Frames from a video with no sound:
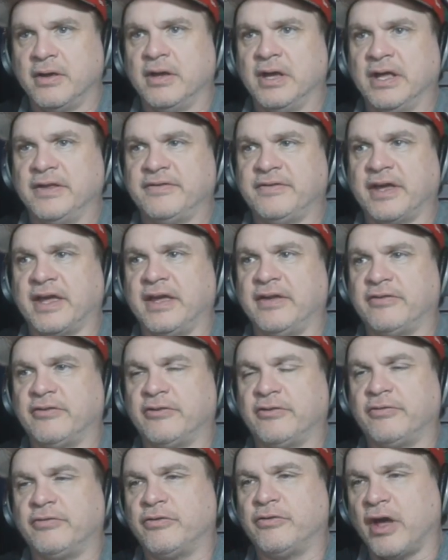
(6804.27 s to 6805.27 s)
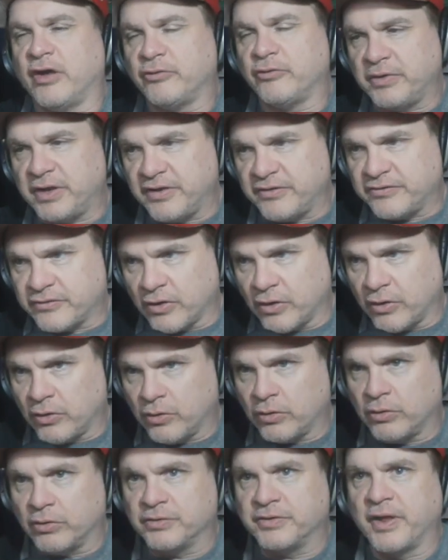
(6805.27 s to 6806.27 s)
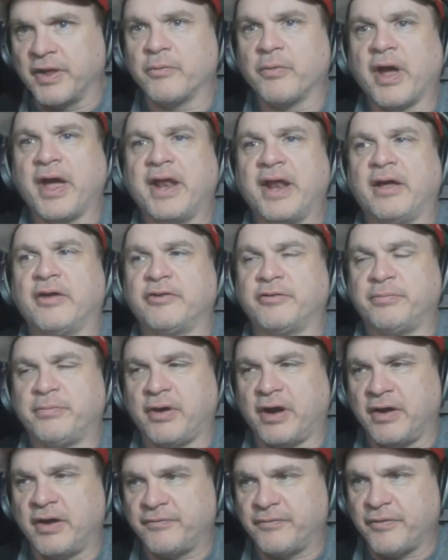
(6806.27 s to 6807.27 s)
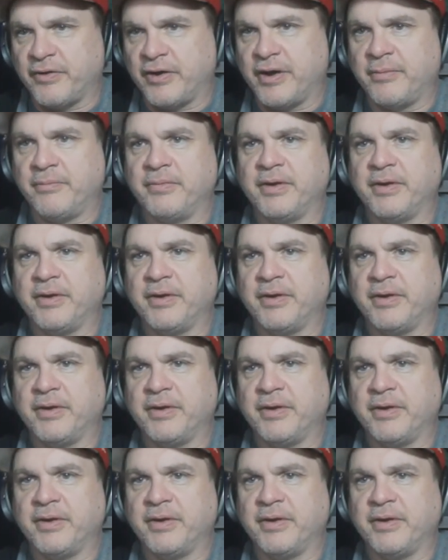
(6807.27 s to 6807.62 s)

It's like he just does what he's told. They write out his part for him.